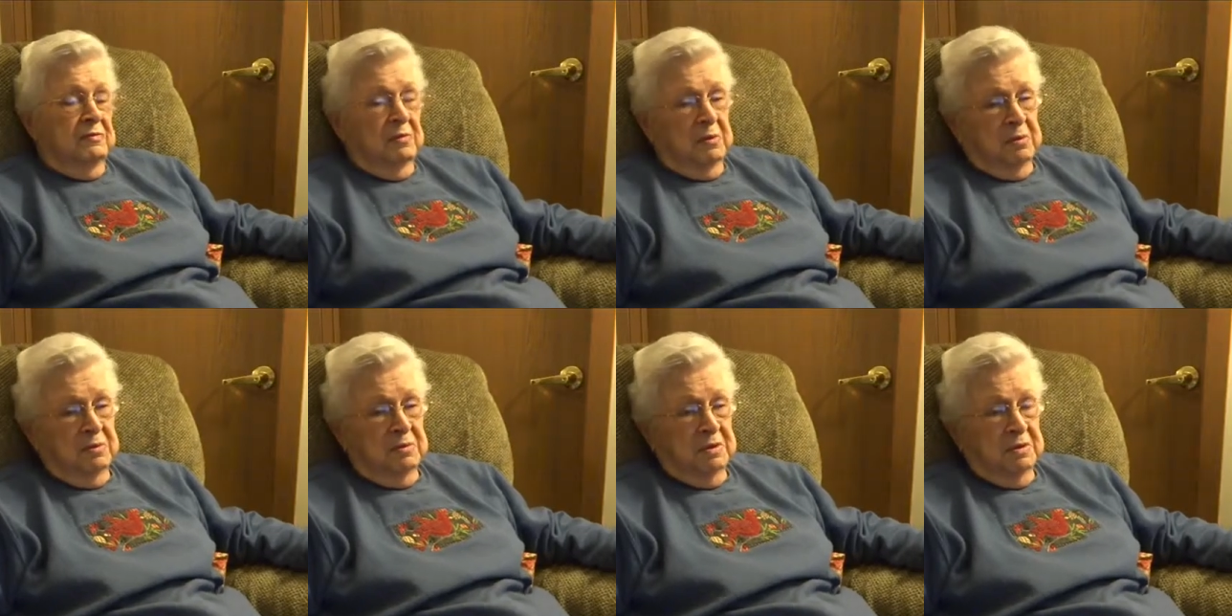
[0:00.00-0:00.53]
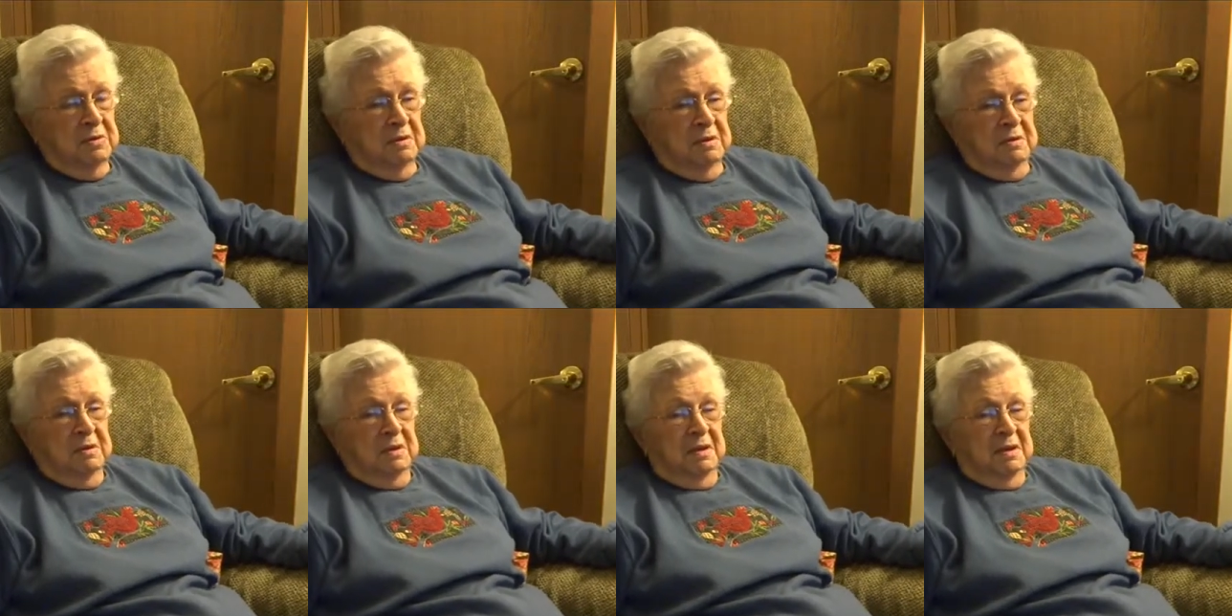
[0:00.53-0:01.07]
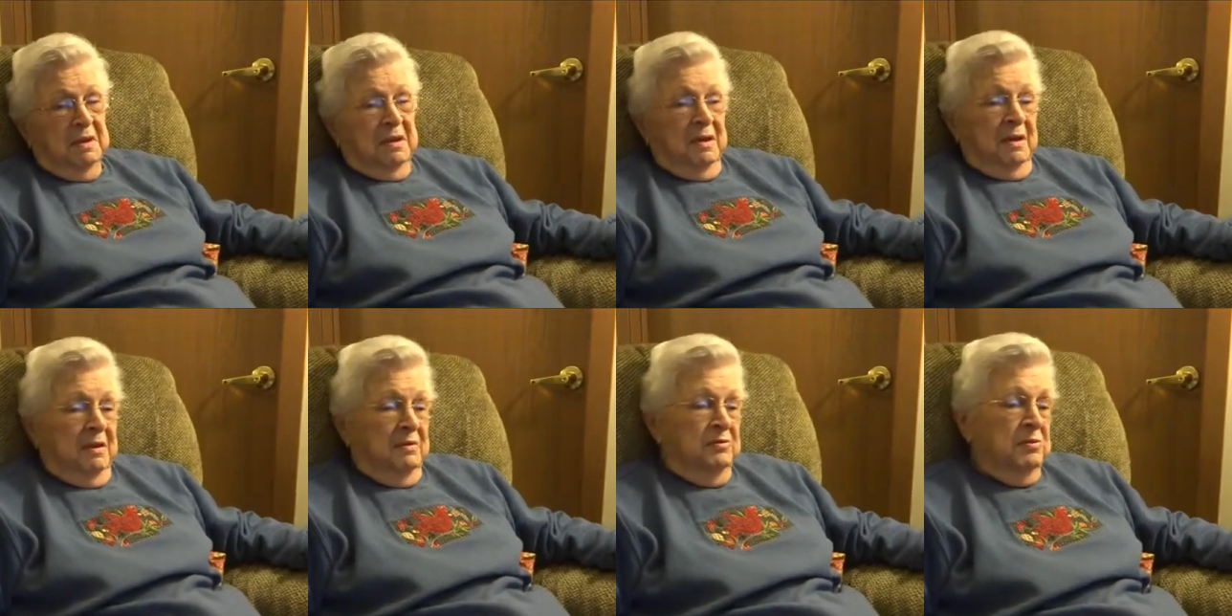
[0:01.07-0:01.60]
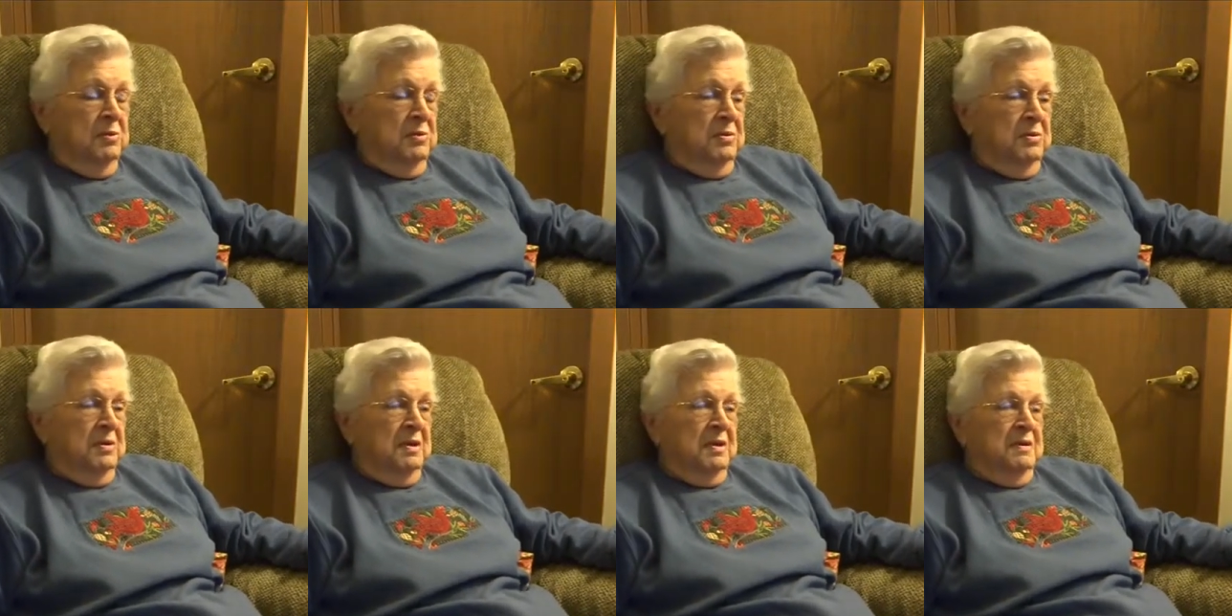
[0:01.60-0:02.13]
Florence and a few
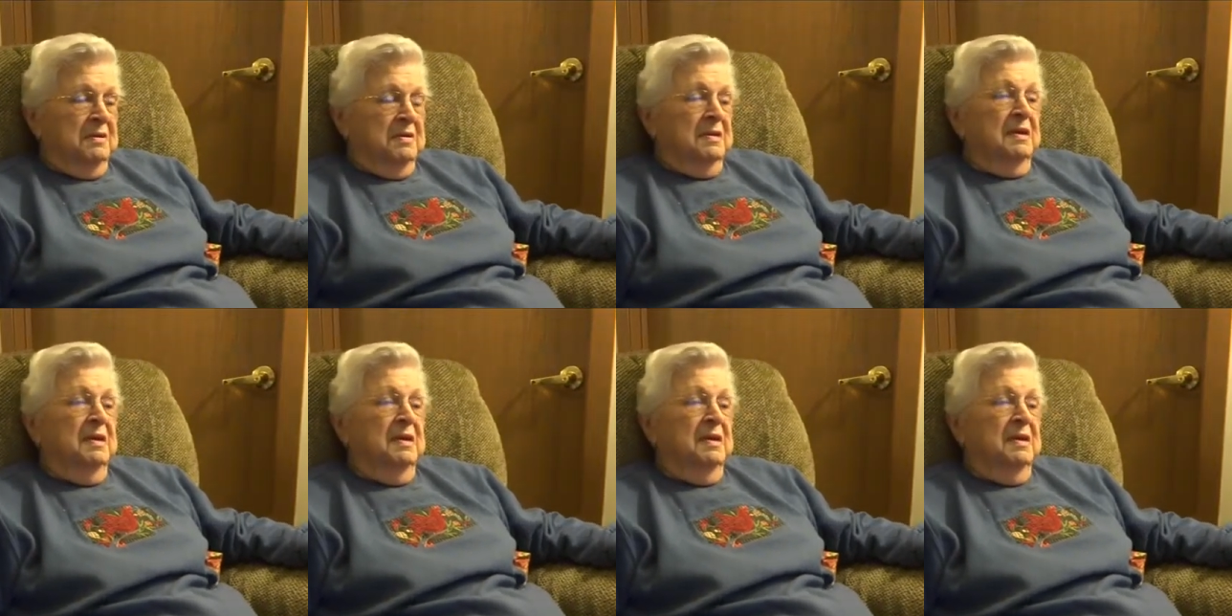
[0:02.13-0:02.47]
things.